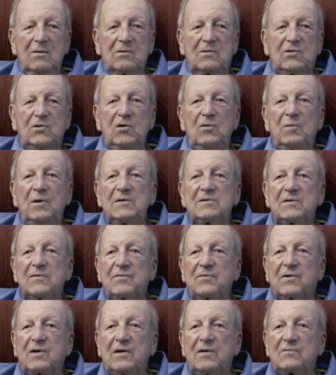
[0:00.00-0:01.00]
2 months
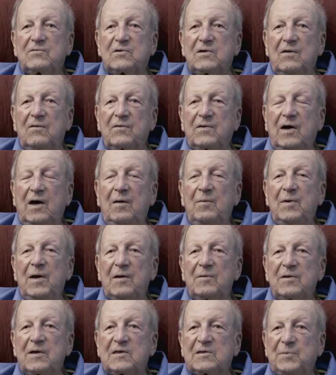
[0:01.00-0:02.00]
of
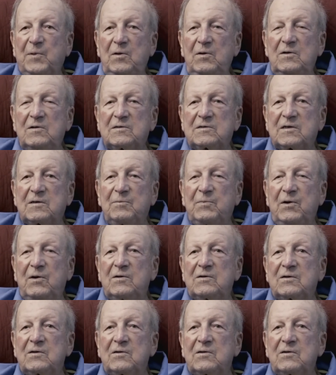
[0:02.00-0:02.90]
combat experience compared to